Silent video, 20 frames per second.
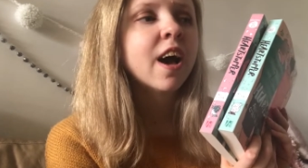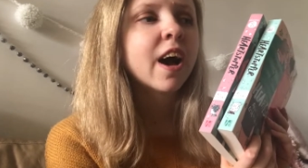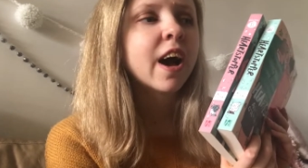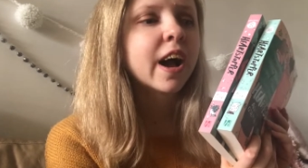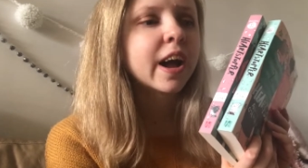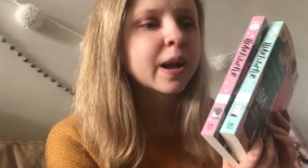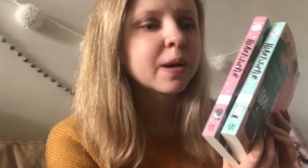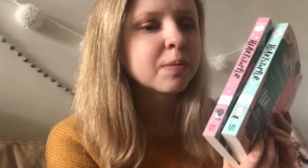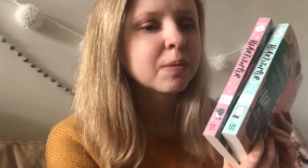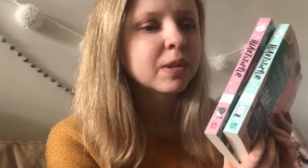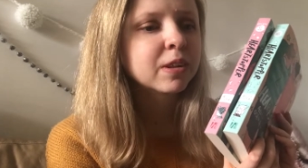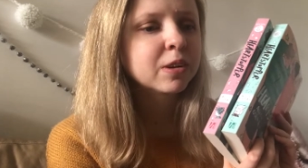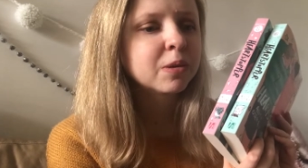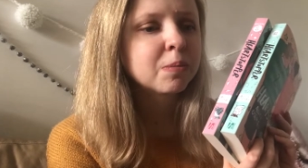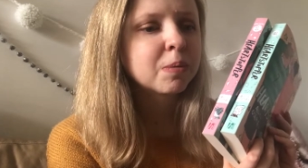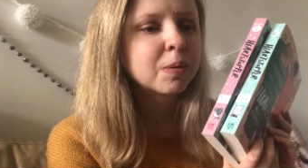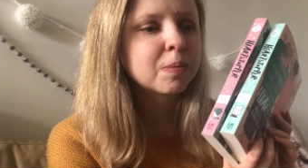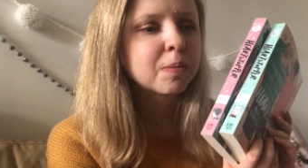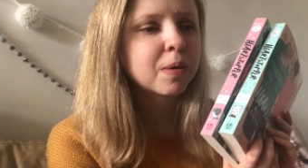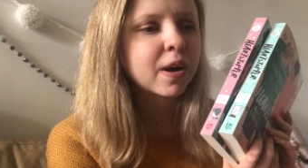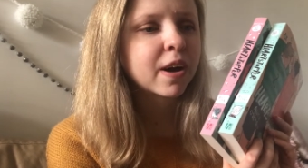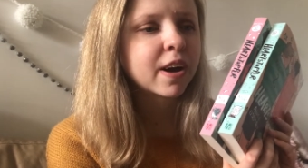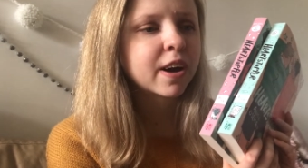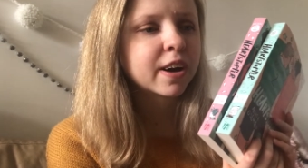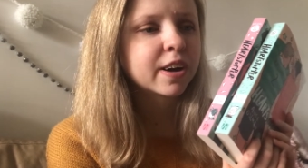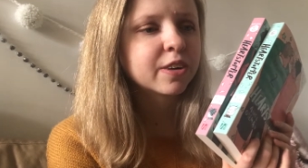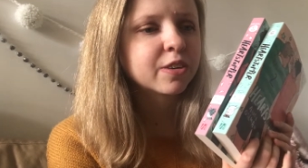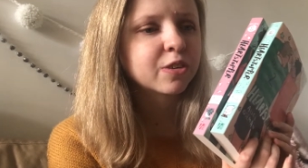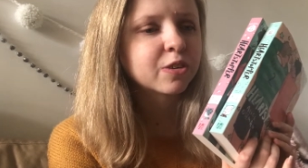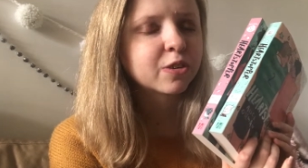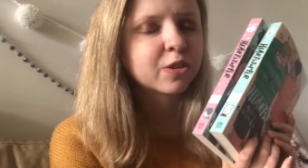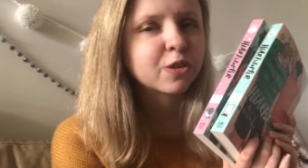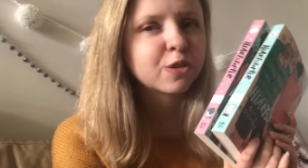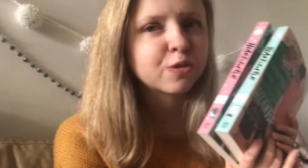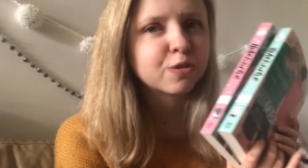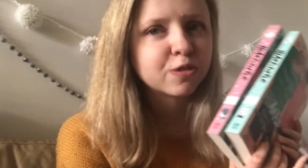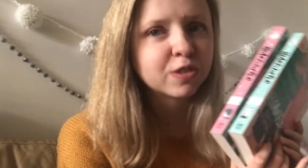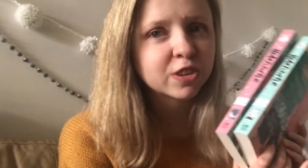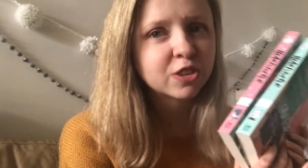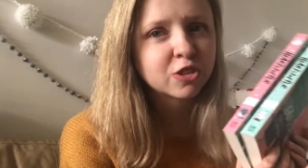I am a little bit behind on her
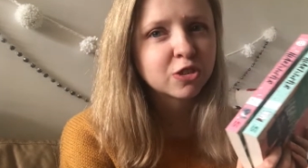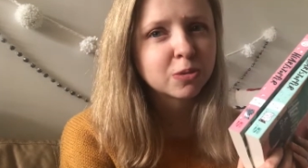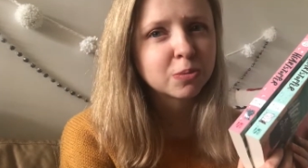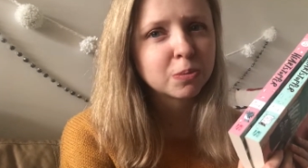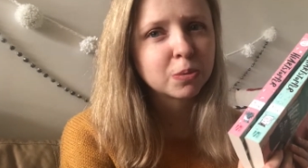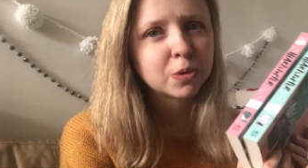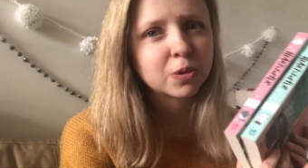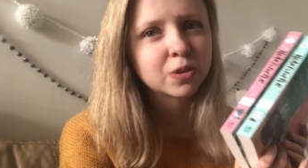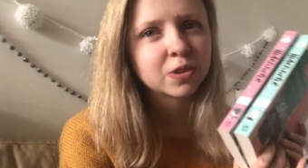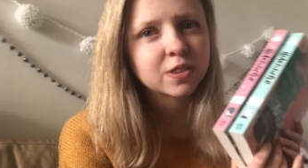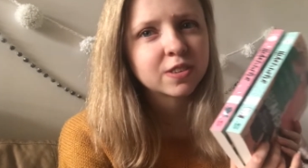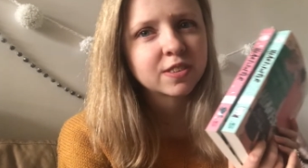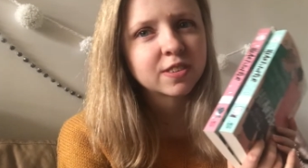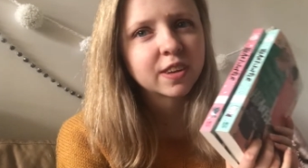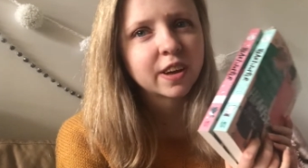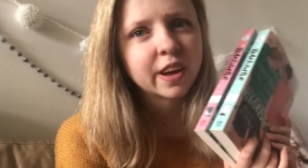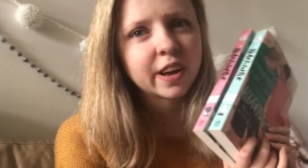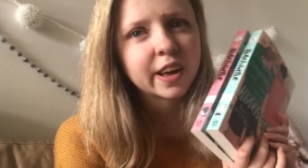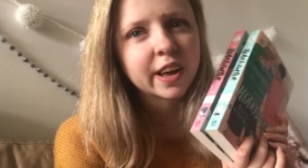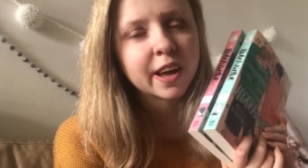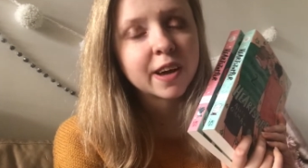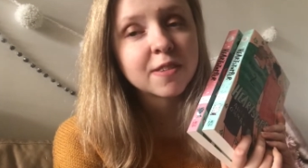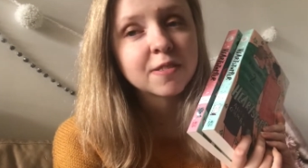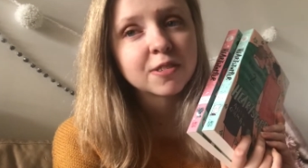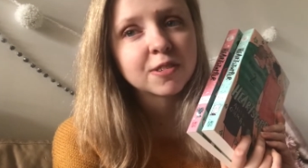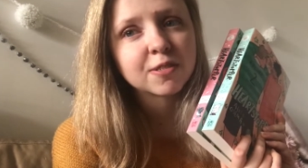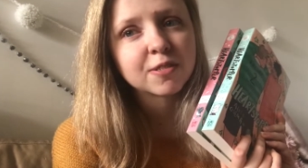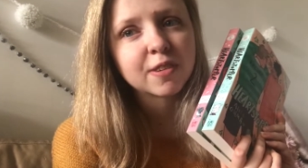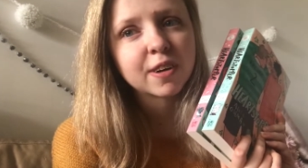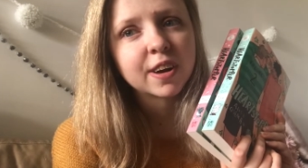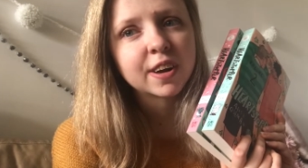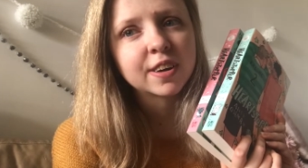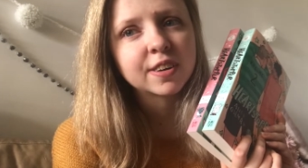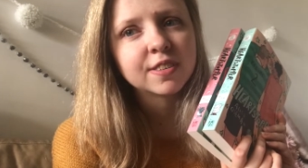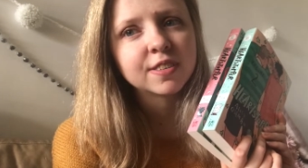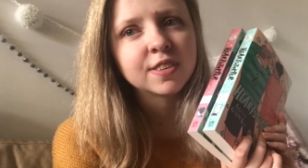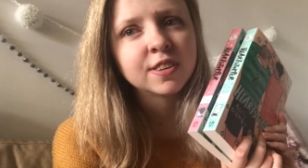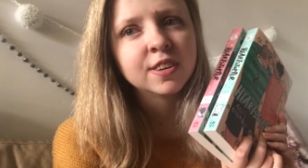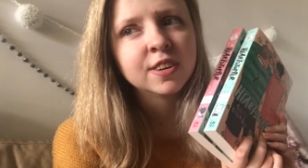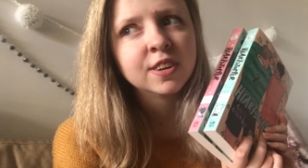fiction books. I haven't
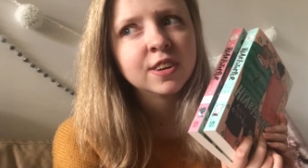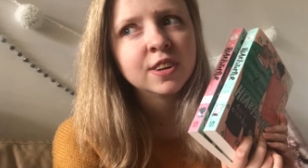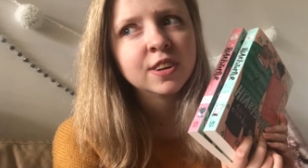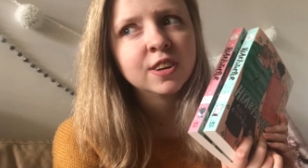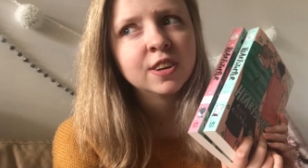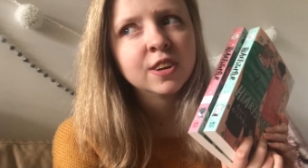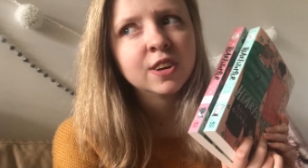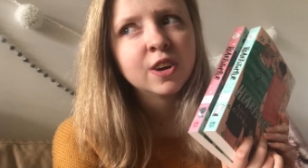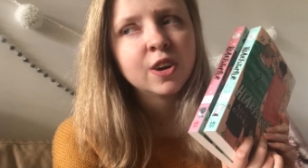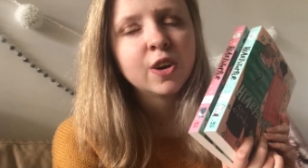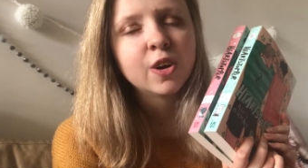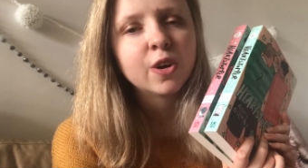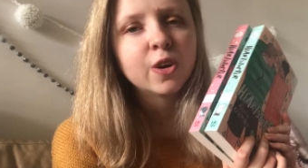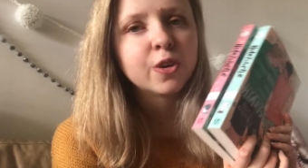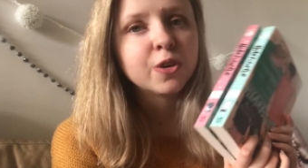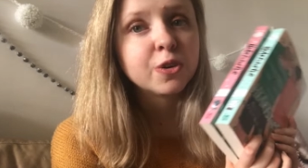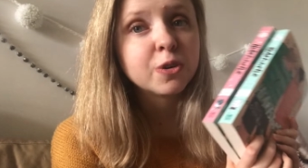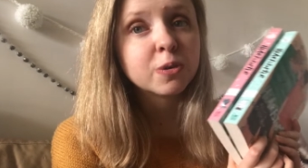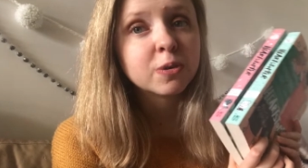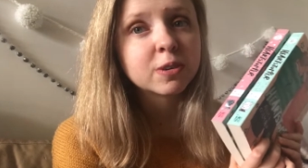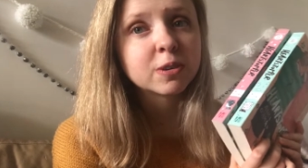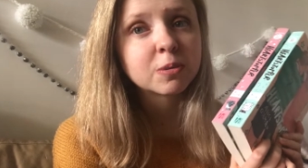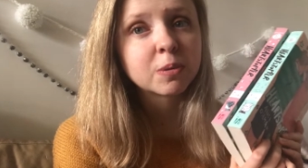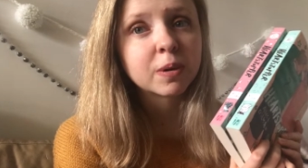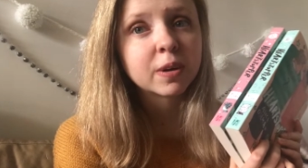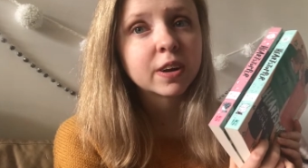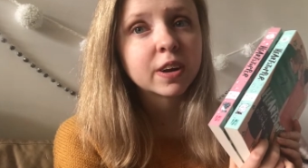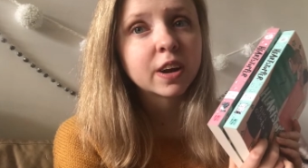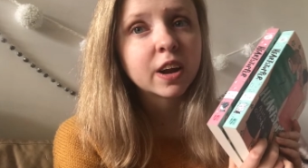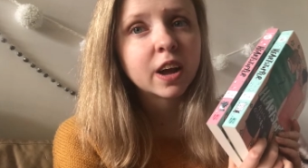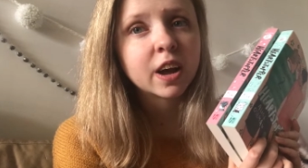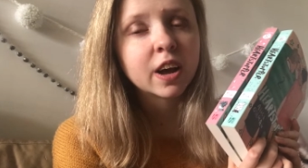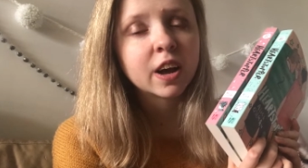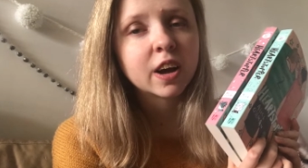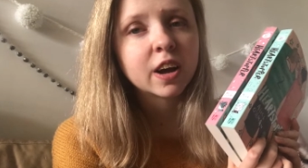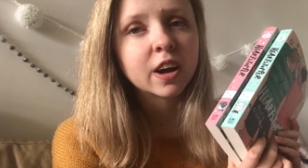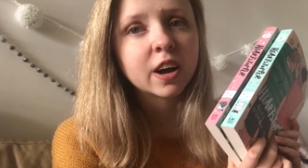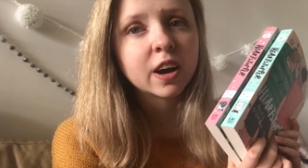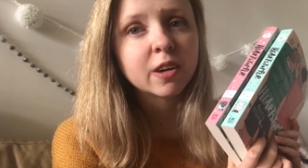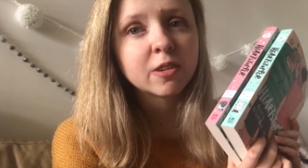read her newest one,
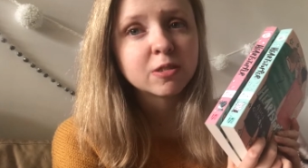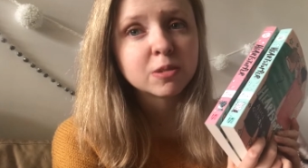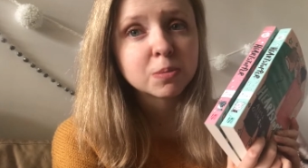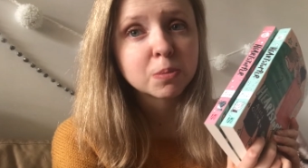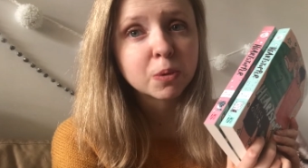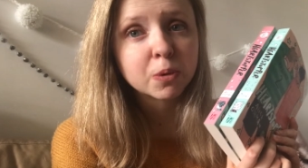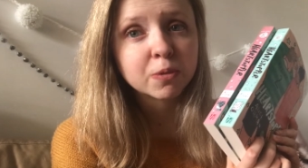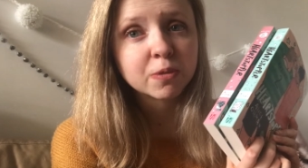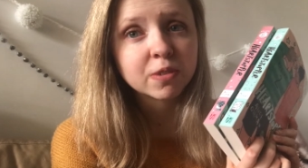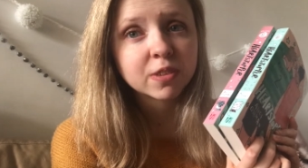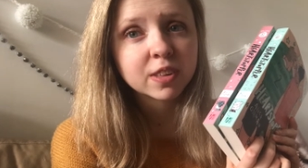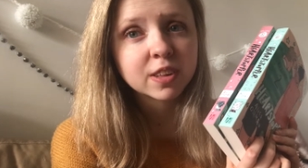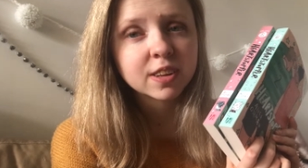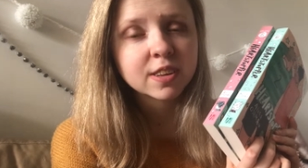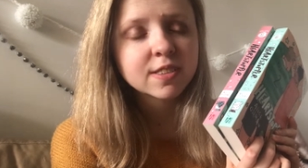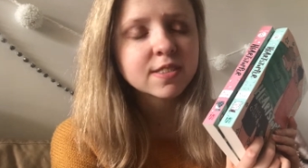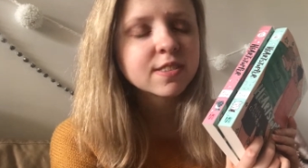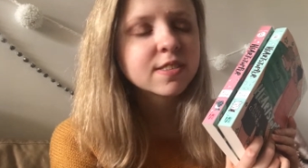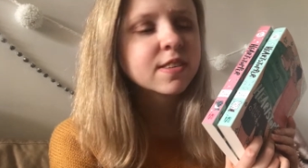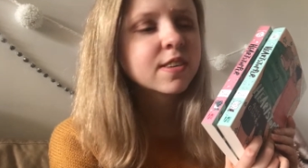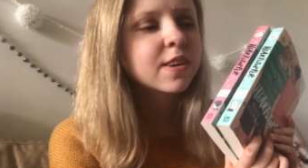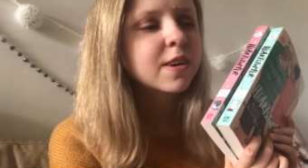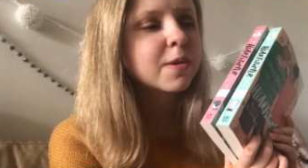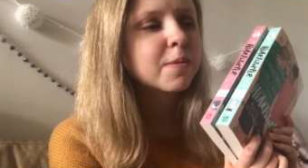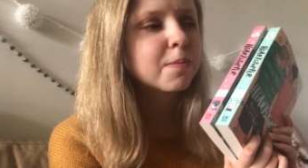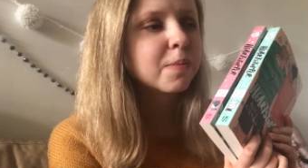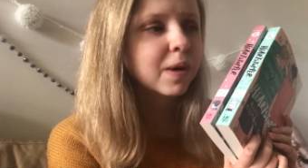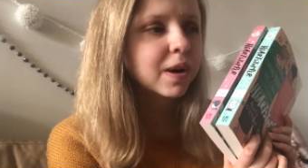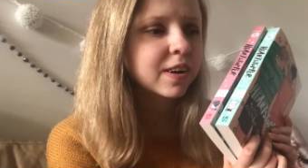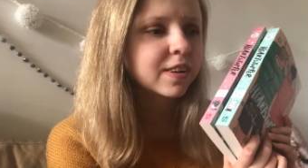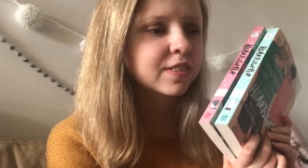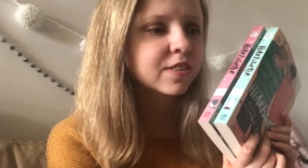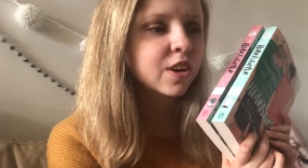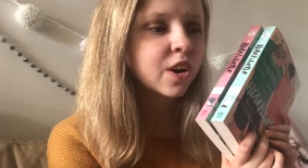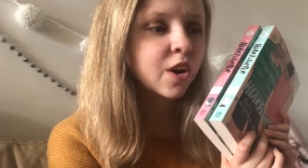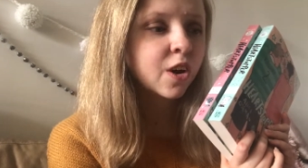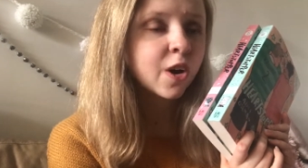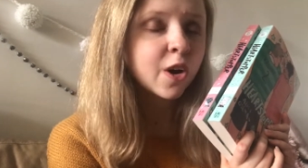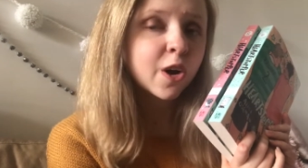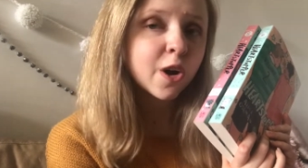I Was Born for This, but
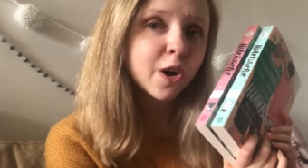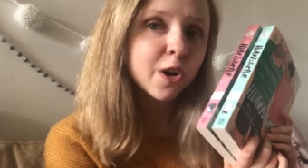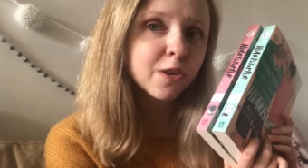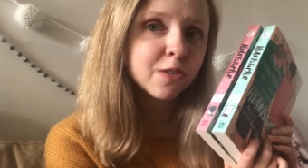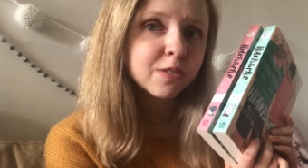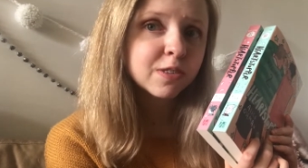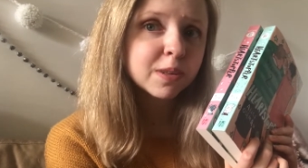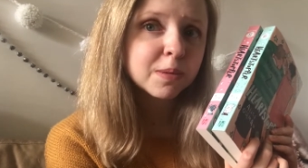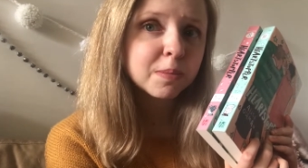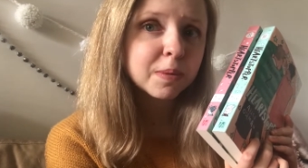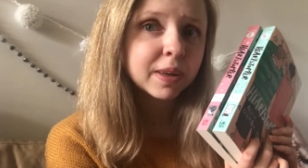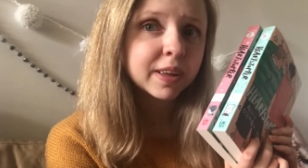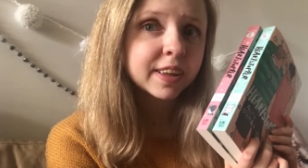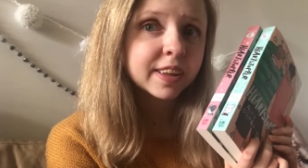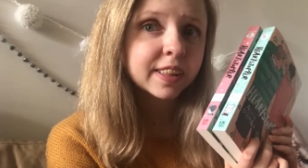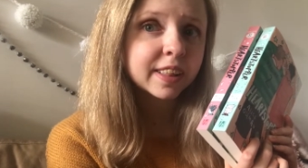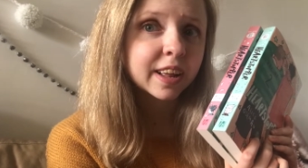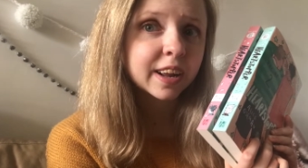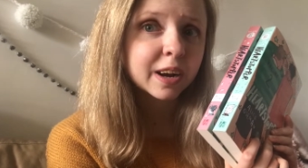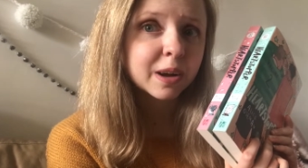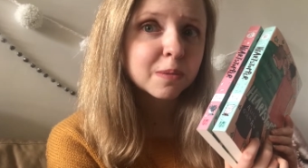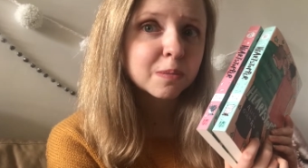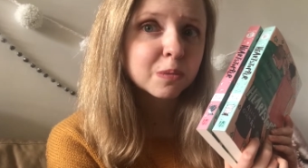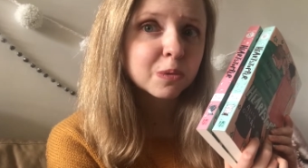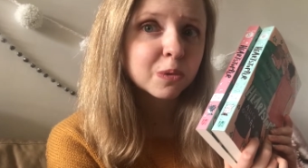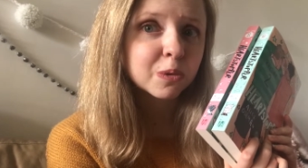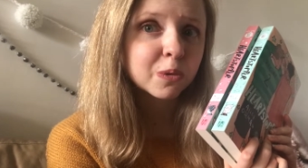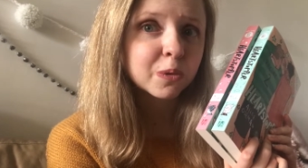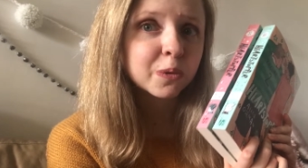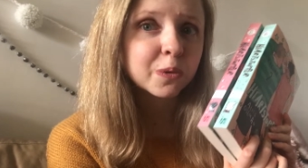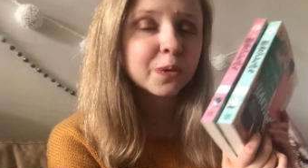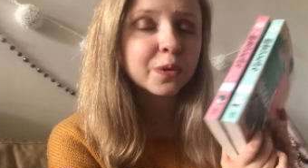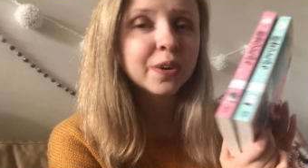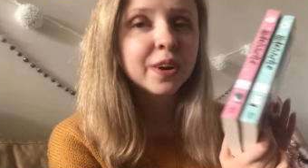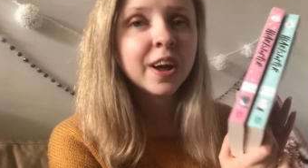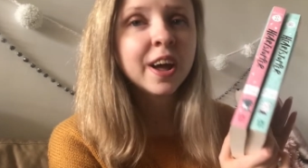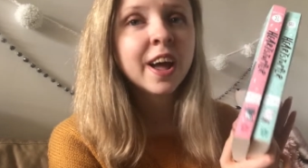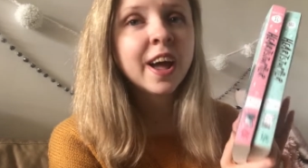hopefully picking that up soon.